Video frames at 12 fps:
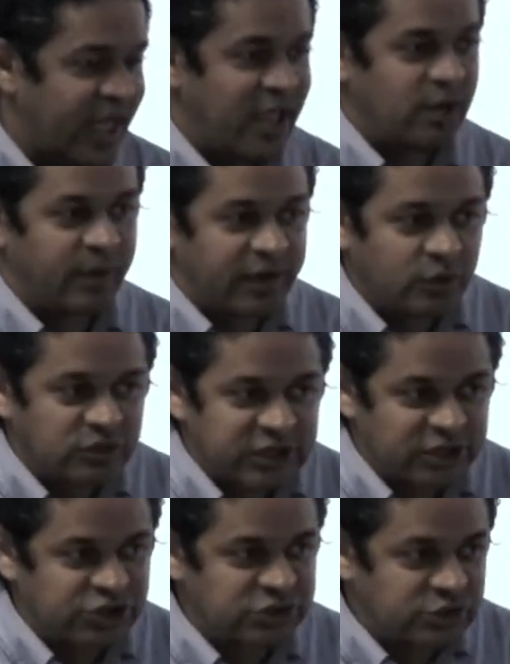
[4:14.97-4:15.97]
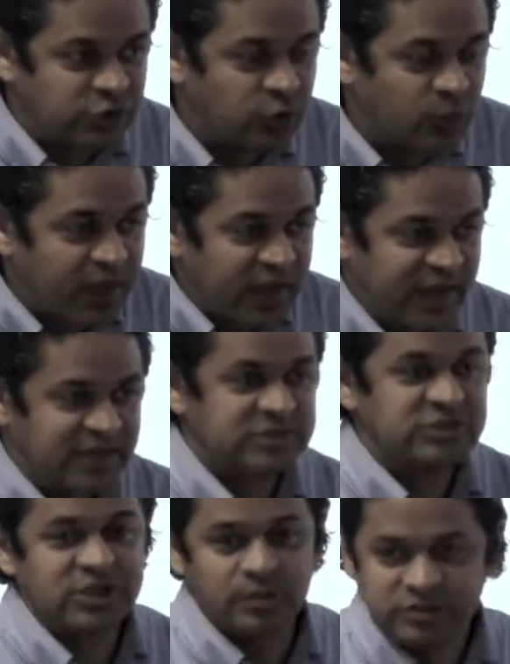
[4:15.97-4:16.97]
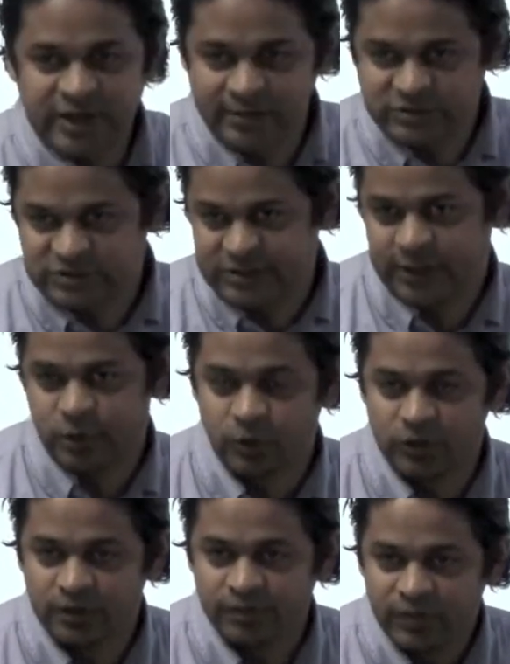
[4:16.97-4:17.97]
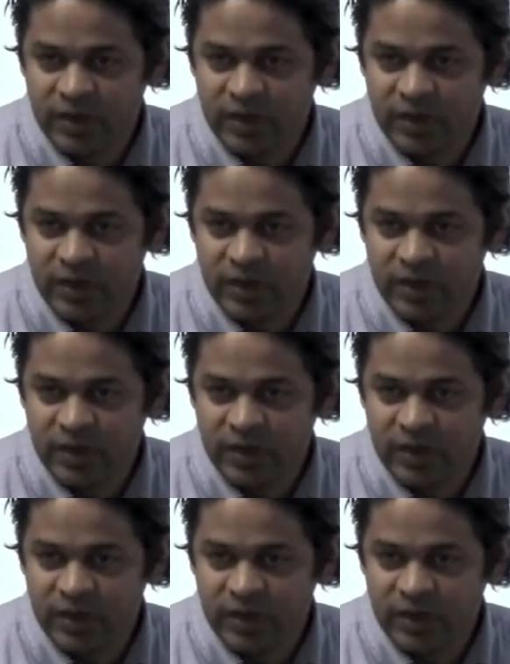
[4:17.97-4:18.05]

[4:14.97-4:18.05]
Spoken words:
Anybody who touches you is sometimes a stakeholder.